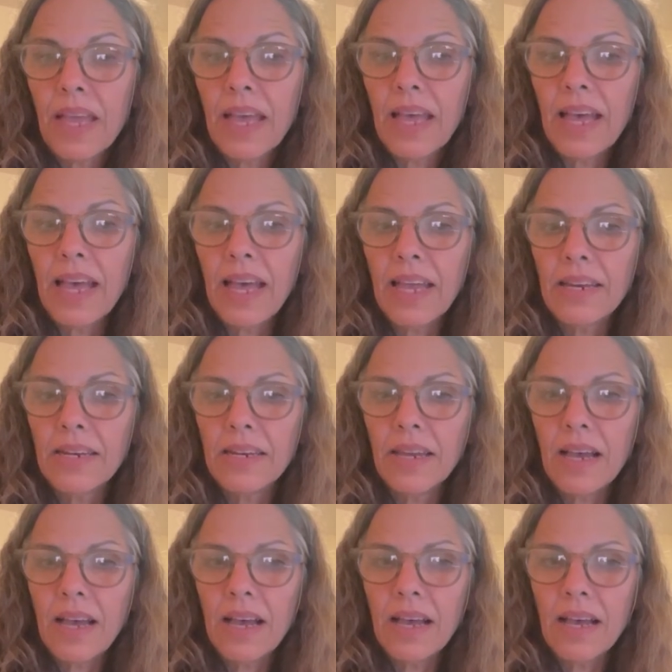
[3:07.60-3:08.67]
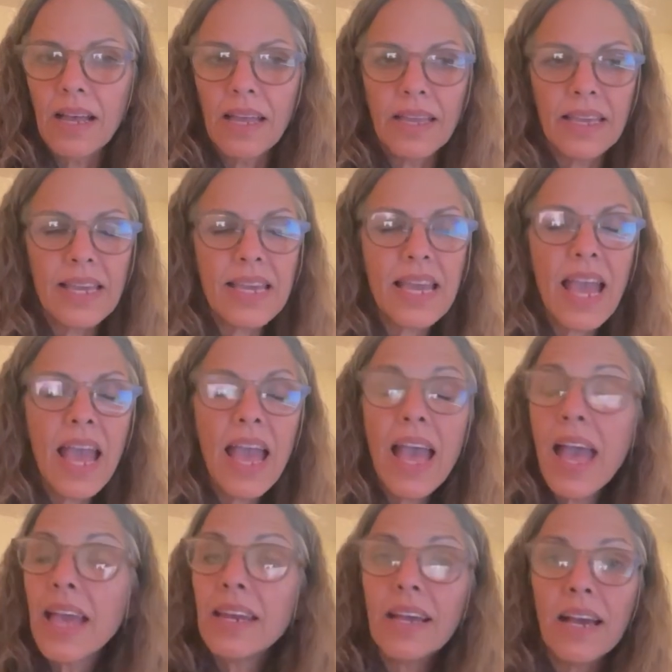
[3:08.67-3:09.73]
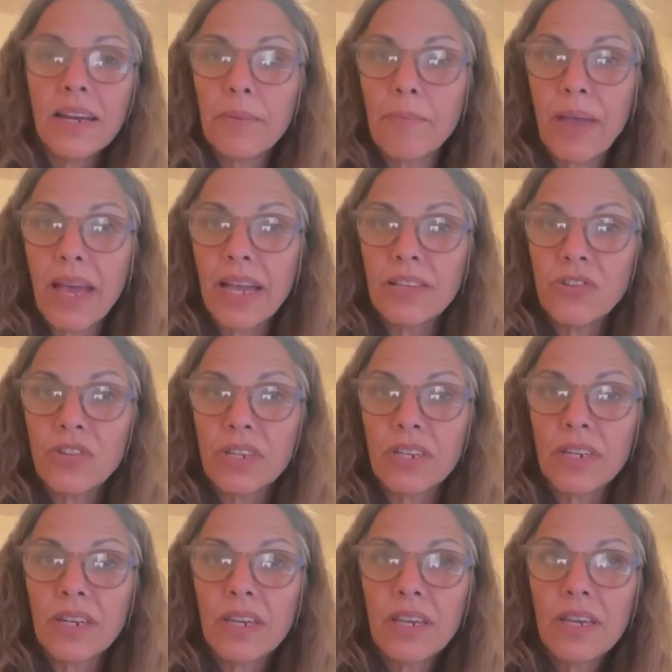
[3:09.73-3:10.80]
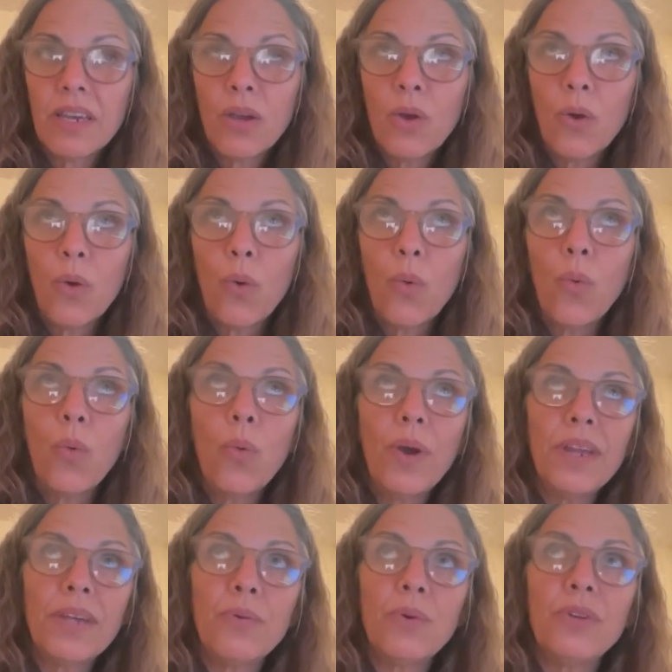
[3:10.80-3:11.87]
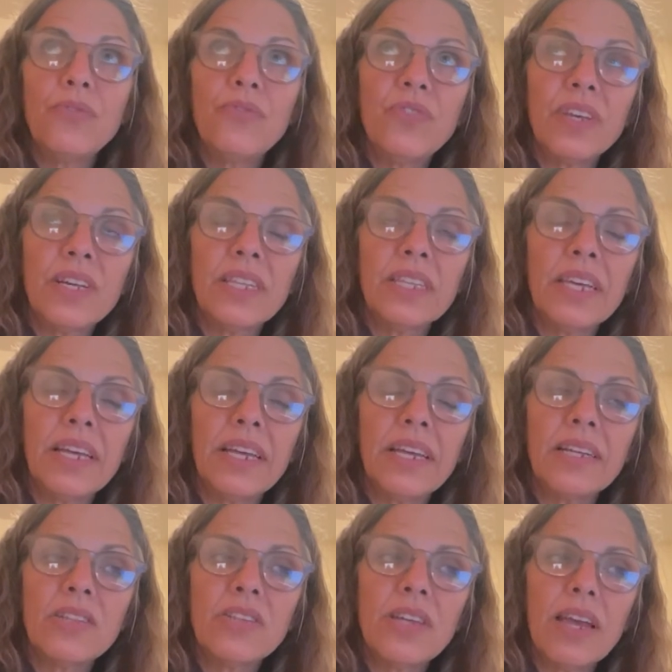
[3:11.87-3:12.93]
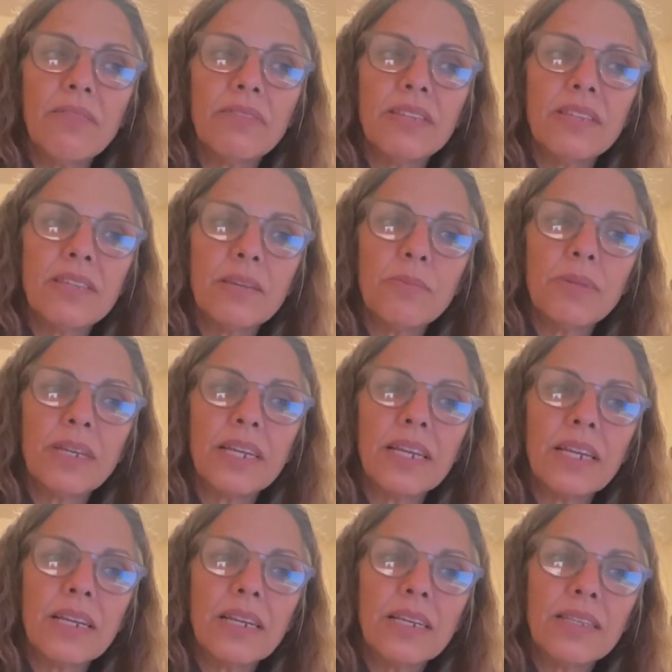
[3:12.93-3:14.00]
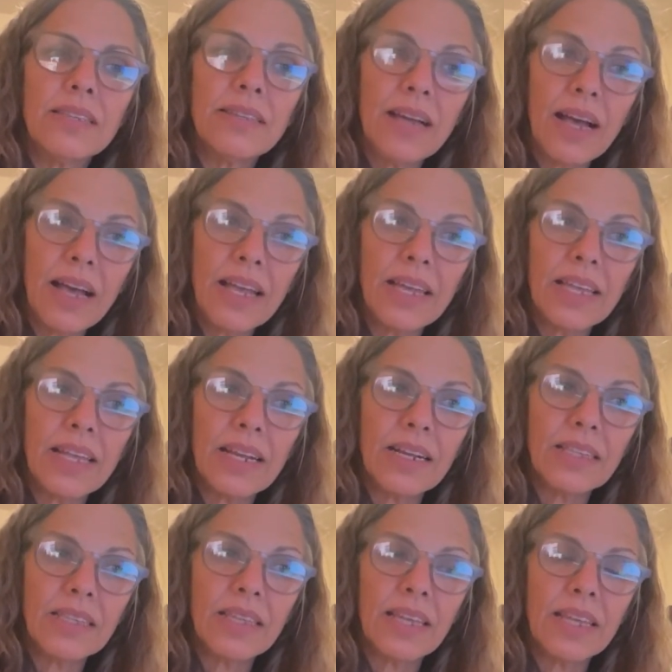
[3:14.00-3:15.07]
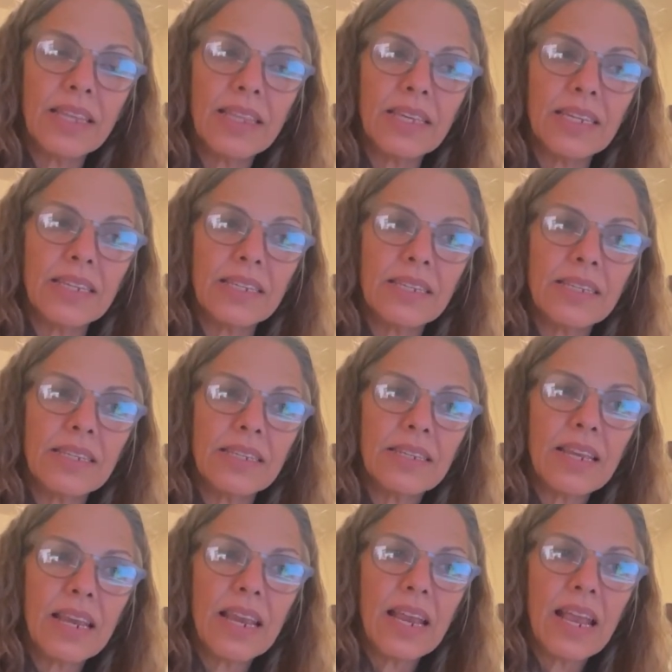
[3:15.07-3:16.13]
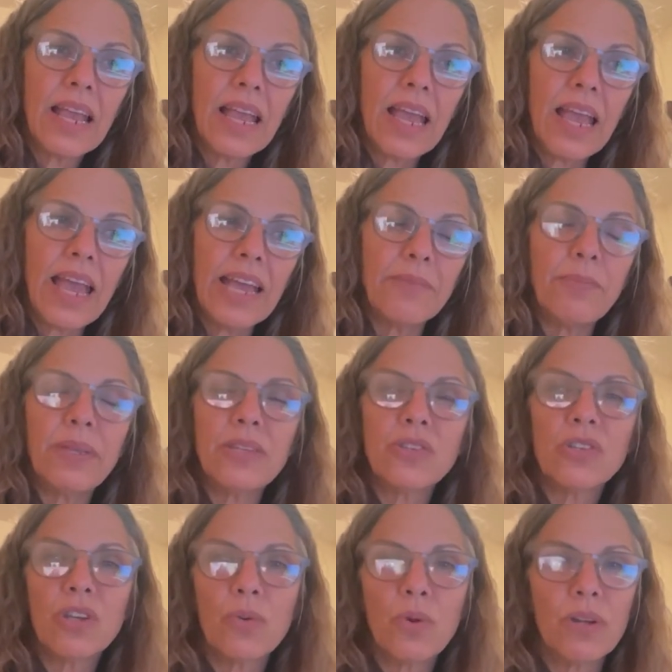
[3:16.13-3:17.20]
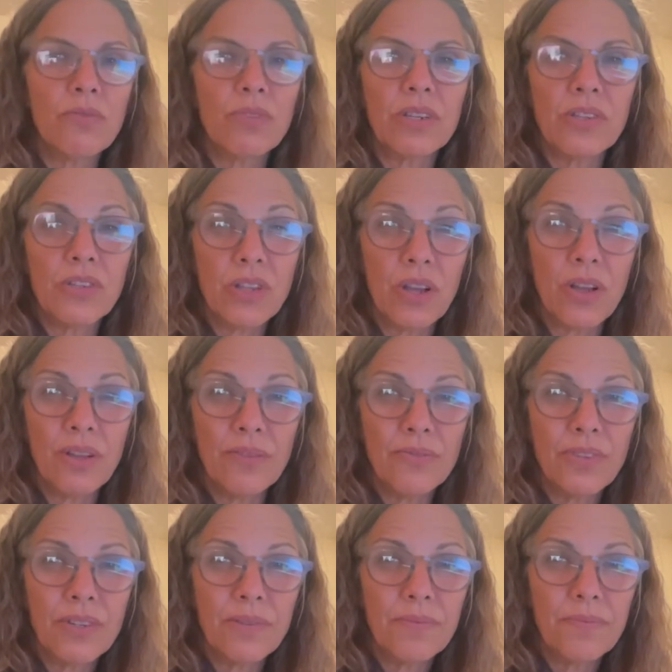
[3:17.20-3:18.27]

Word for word: And I cannot imagine what it would feel like to have a sibling die like this and be so unresolved.